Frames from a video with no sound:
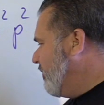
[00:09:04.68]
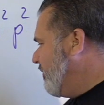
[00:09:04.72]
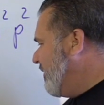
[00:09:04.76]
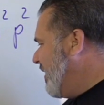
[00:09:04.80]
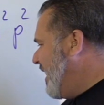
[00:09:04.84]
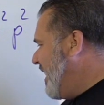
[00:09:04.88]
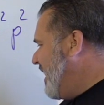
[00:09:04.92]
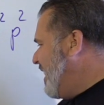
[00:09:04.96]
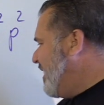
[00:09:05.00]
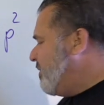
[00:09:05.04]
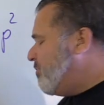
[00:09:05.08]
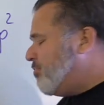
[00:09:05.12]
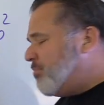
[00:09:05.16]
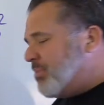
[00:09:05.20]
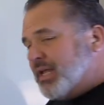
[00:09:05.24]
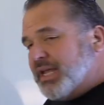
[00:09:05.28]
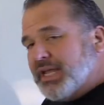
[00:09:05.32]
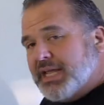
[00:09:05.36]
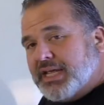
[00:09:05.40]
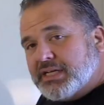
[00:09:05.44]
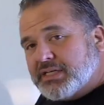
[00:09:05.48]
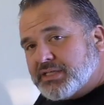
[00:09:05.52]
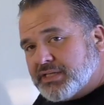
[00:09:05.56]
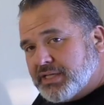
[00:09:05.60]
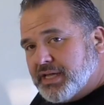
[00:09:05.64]
of 8
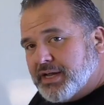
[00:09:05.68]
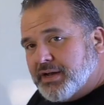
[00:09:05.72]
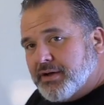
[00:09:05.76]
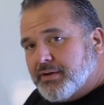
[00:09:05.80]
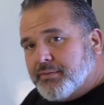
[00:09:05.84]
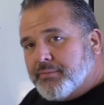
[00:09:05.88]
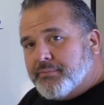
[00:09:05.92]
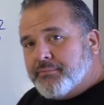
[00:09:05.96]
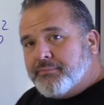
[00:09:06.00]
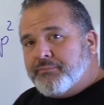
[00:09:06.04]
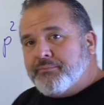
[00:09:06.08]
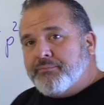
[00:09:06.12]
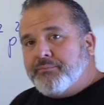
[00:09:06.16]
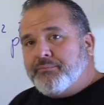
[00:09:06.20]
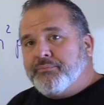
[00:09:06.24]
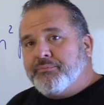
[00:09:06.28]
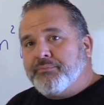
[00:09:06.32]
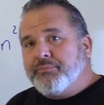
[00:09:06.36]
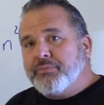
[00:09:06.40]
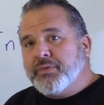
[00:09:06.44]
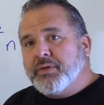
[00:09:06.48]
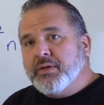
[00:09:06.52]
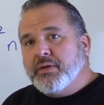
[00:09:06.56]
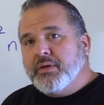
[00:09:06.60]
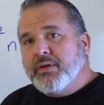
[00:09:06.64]
p's there.
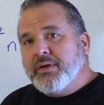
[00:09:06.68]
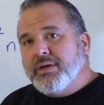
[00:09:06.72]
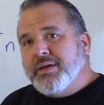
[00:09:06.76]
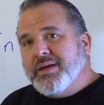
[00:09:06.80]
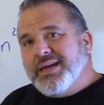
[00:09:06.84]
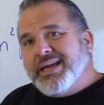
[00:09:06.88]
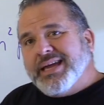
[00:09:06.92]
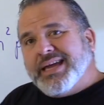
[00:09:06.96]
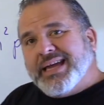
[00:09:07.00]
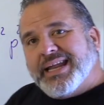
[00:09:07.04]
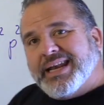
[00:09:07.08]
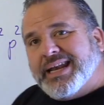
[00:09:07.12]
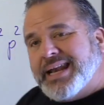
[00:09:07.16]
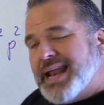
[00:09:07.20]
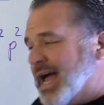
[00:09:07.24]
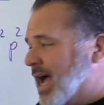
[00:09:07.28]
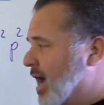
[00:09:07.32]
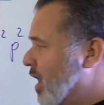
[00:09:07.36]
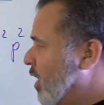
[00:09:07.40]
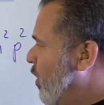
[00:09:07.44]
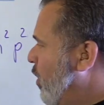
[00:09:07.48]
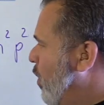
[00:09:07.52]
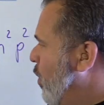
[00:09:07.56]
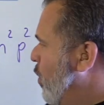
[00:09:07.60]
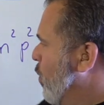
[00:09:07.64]

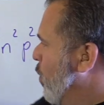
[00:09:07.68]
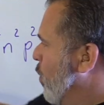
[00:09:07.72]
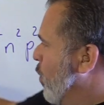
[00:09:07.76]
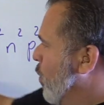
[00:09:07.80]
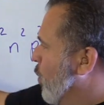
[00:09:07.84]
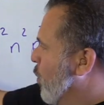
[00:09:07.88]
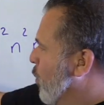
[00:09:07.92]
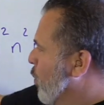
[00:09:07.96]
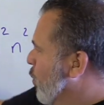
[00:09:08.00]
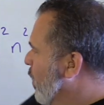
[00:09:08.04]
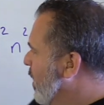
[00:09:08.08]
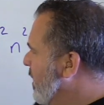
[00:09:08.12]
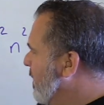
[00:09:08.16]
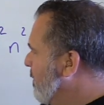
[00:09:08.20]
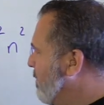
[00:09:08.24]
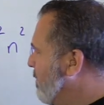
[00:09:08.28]
Now, what